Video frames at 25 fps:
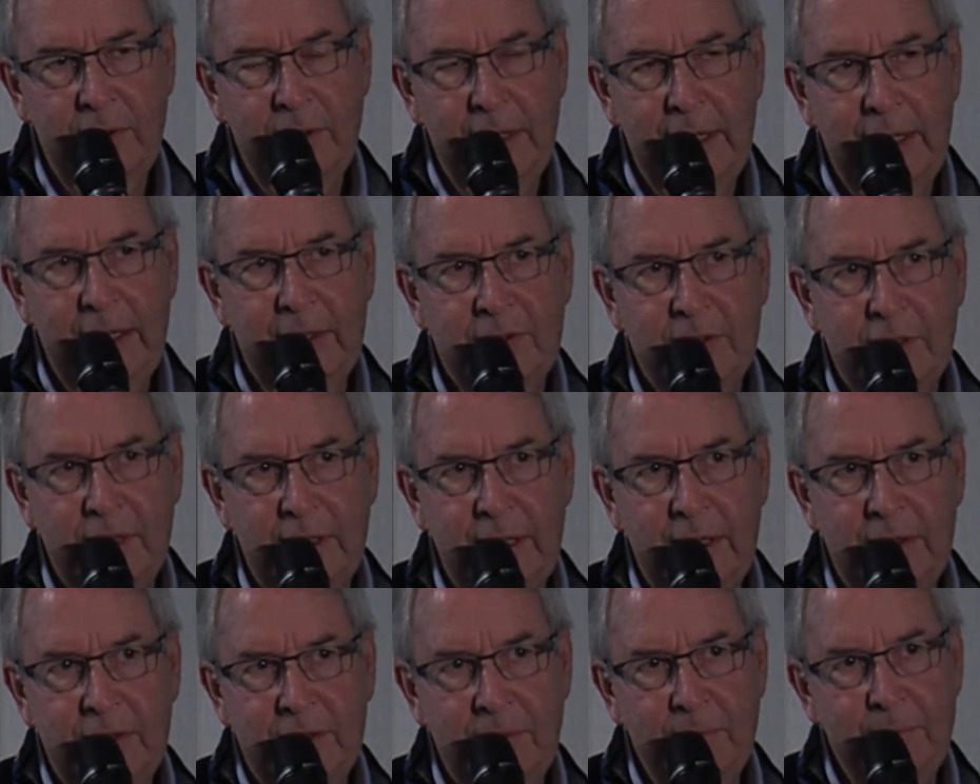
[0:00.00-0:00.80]

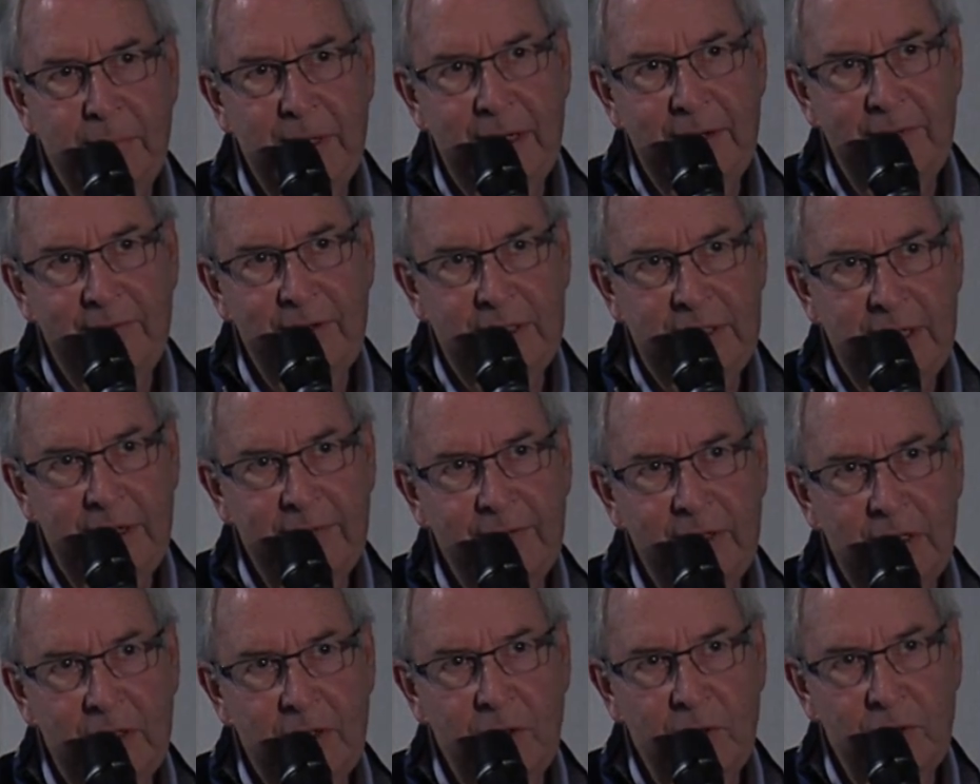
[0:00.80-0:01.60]
it's a bit of a
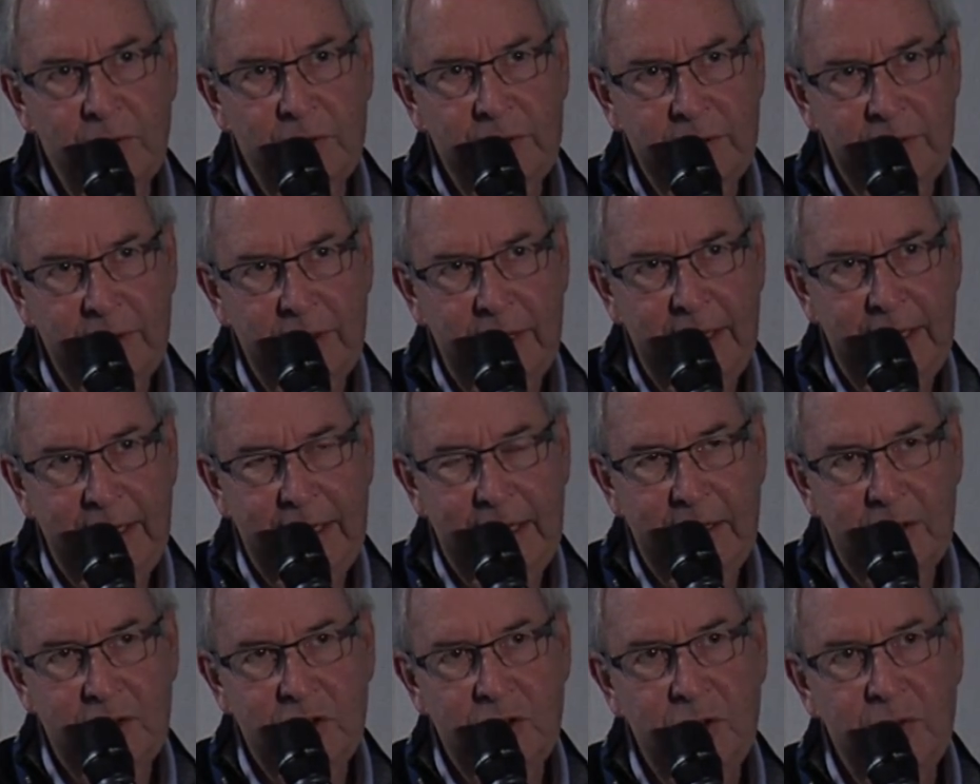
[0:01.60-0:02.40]
difficult
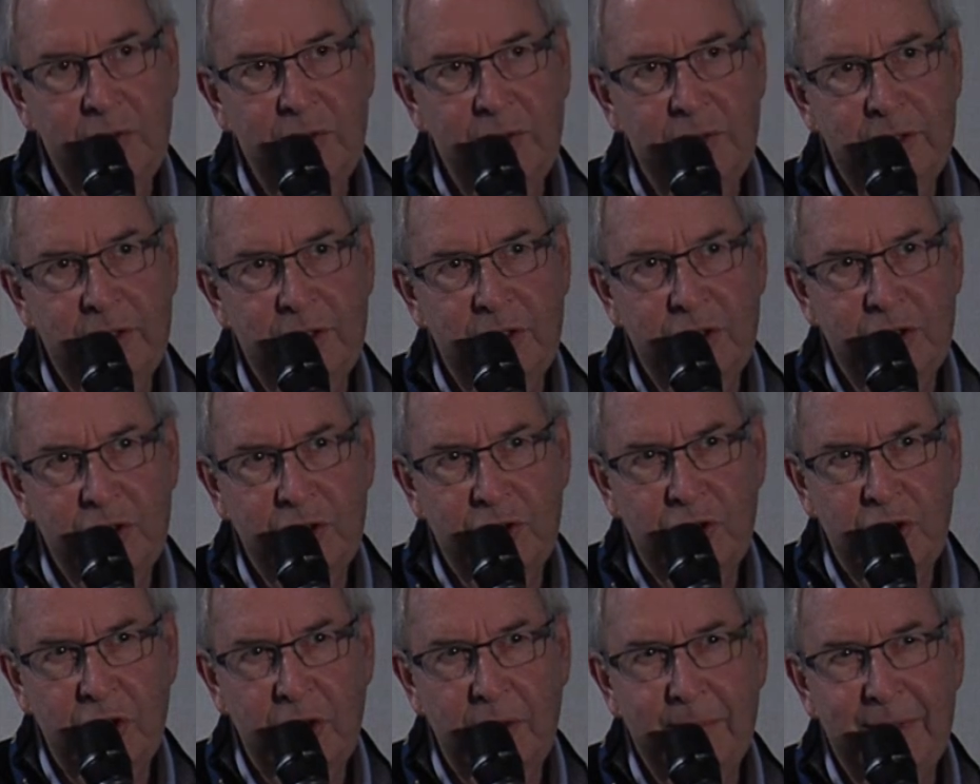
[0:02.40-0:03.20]
issue to
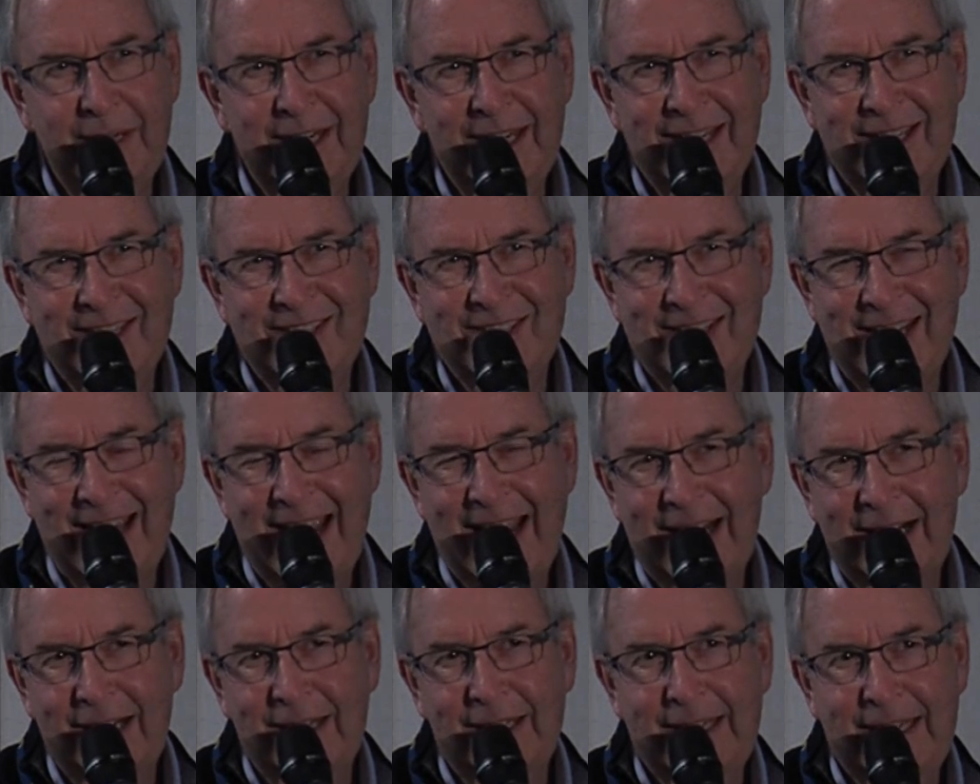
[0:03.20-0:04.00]
determine
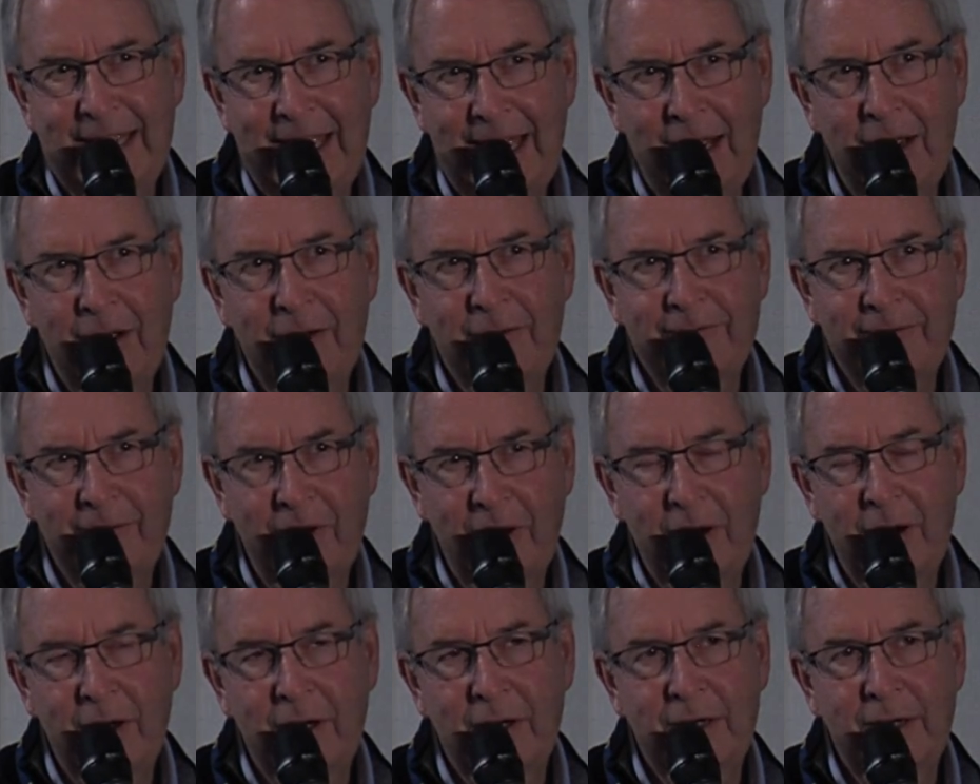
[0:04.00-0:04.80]
exactly how
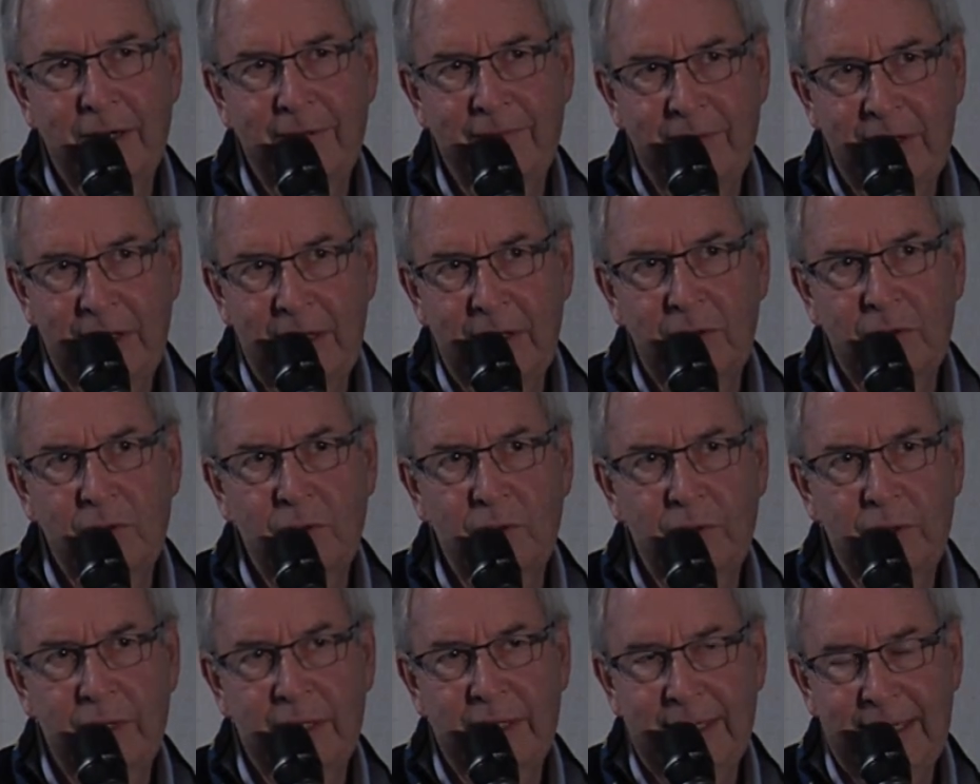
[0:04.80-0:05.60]
far a
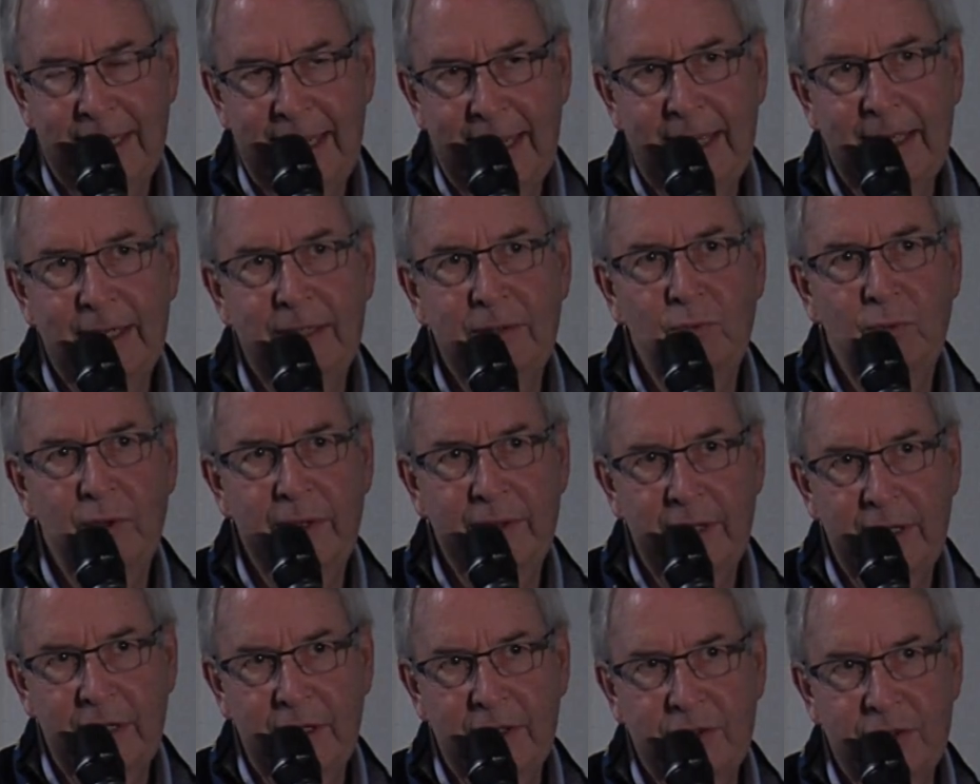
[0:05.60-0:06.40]
vehicle can get
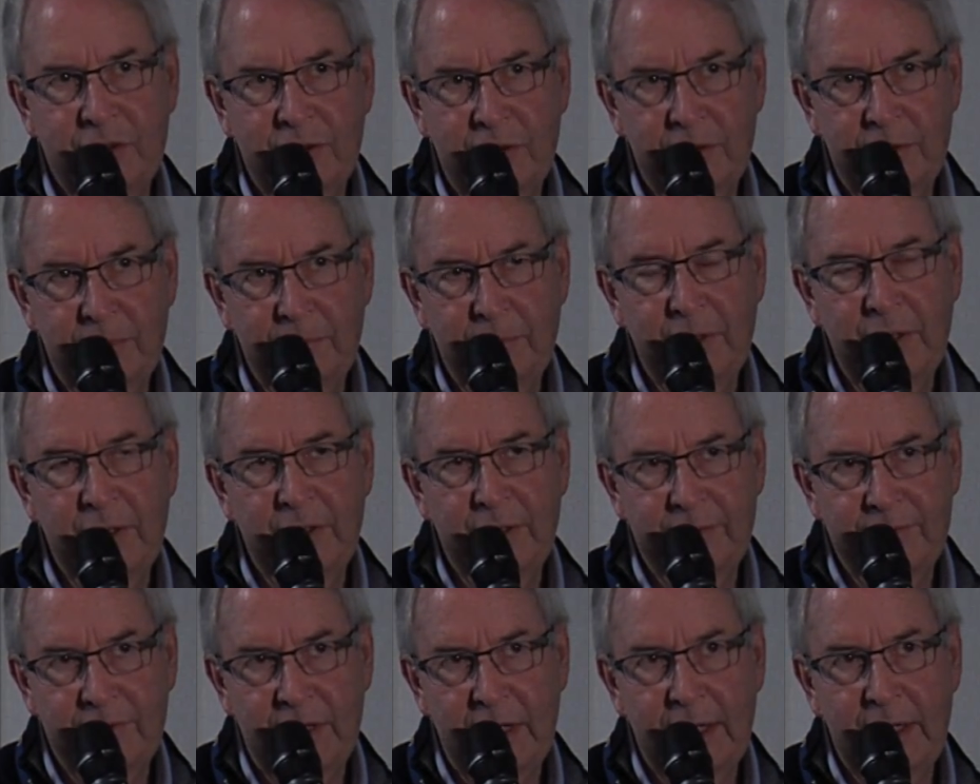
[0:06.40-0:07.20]
within a certain
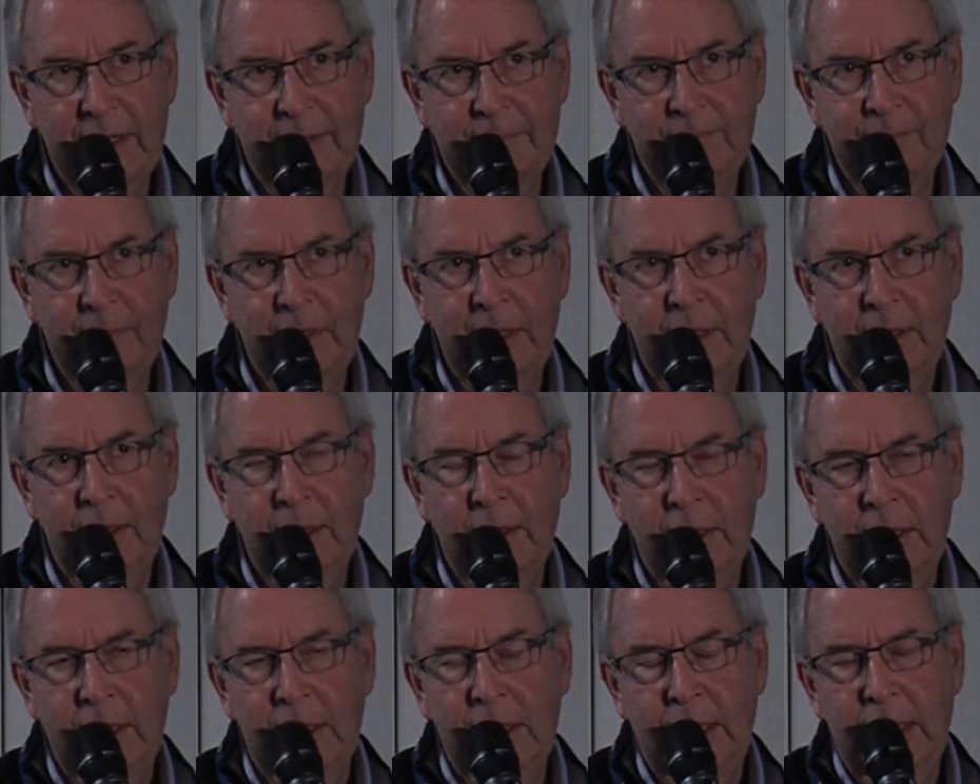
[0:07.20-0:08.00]
period of time,
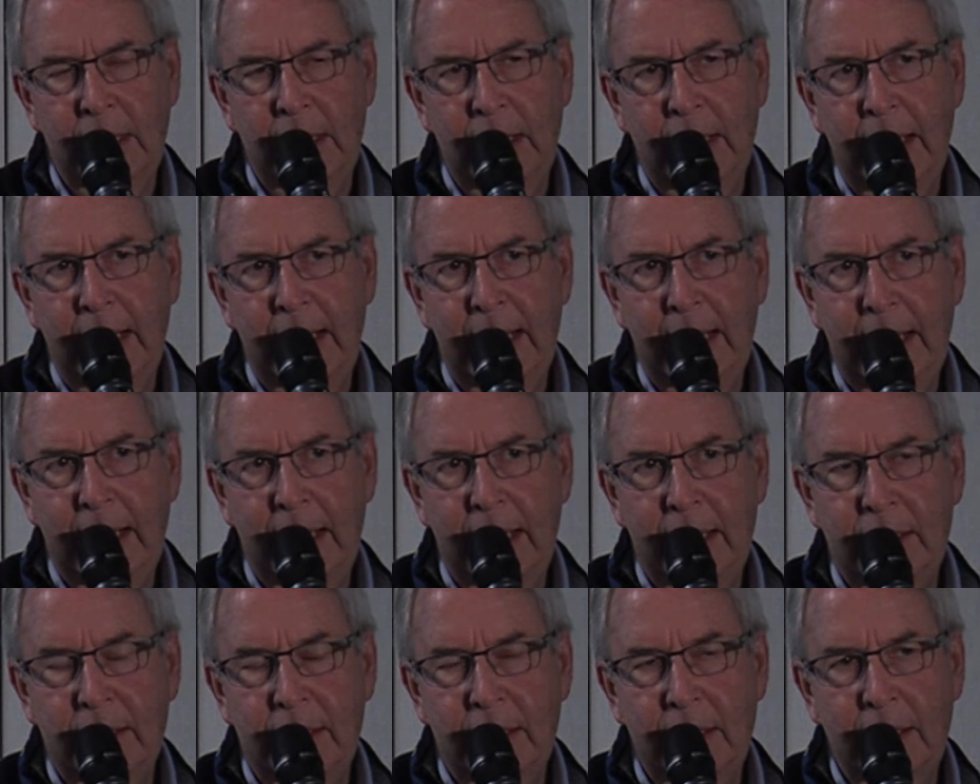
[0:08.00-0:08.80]

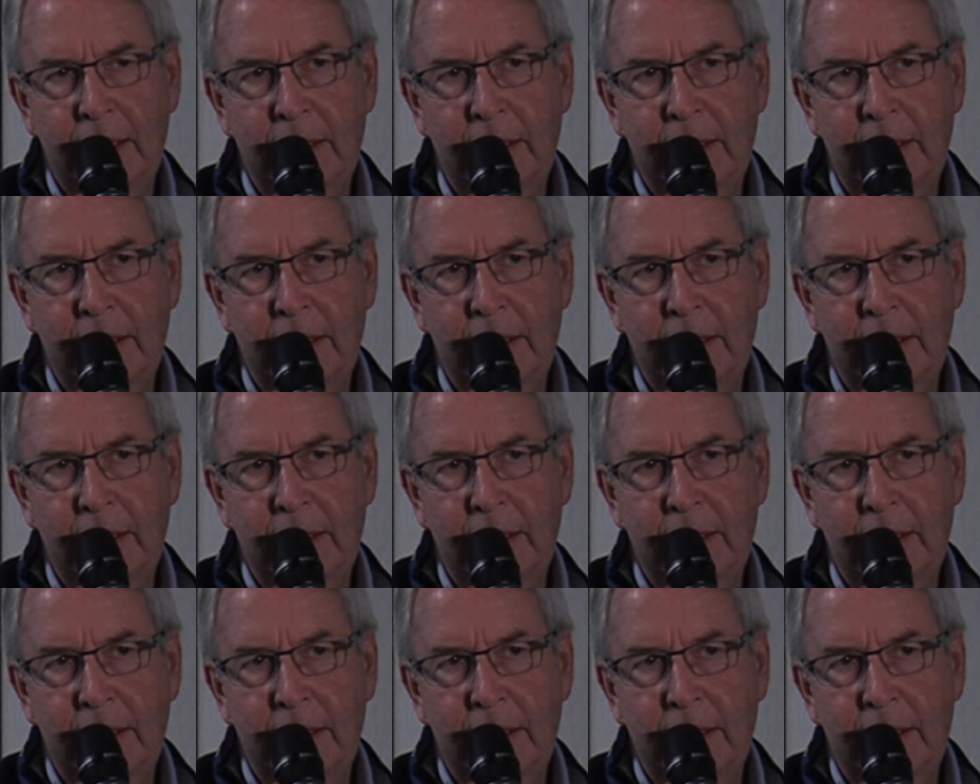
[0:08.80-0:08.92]
and